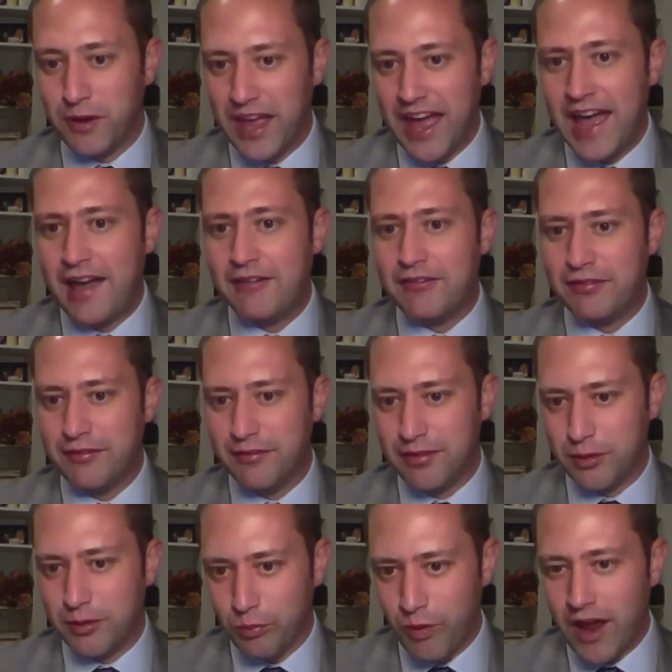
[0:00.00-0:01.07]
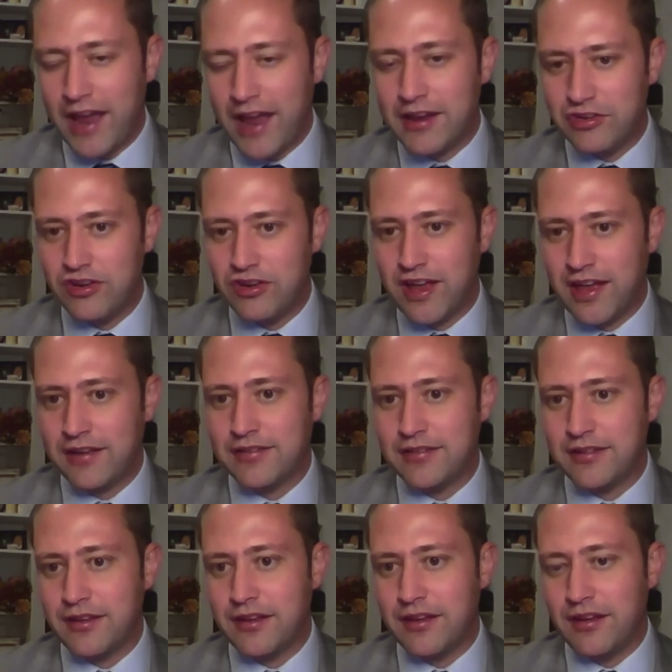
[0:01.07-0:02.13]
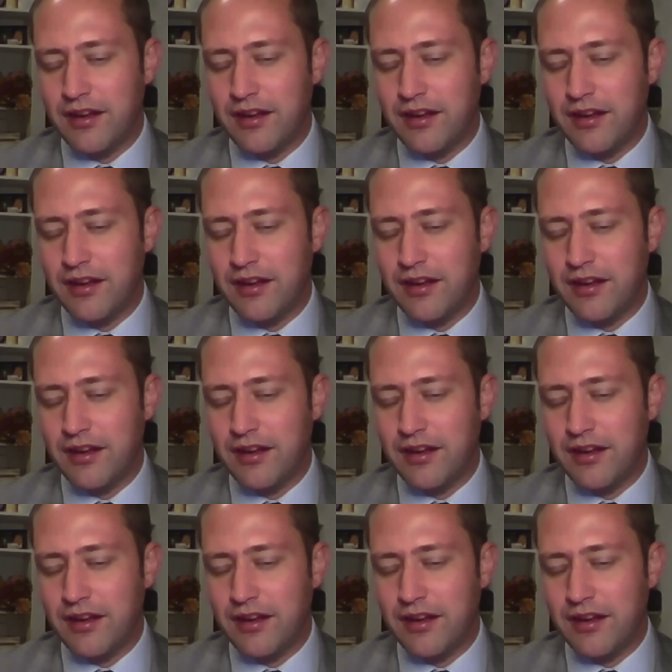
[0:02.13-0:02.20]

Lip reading: we have the right checks